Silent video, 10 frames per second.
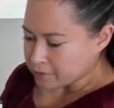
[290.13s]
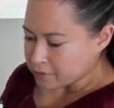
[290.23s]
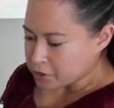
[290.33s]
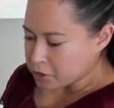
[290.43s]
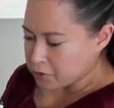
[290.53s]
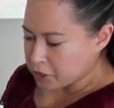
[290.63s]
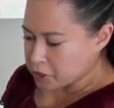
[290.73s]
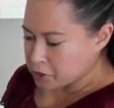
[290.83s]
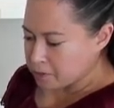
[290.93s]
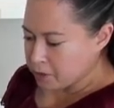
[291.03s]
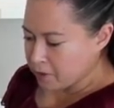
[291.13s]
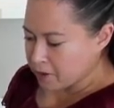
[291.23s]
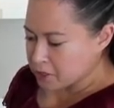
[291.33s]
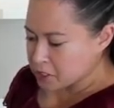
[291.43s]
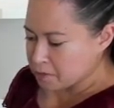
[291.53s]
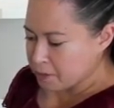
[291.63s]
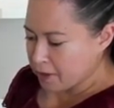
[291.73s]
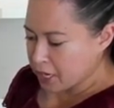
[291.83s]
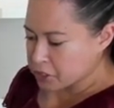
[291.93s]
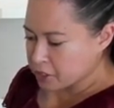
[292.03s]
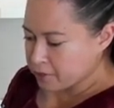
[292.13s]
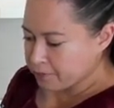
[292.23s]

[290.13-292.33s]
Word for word: Chewy, just be just be patient.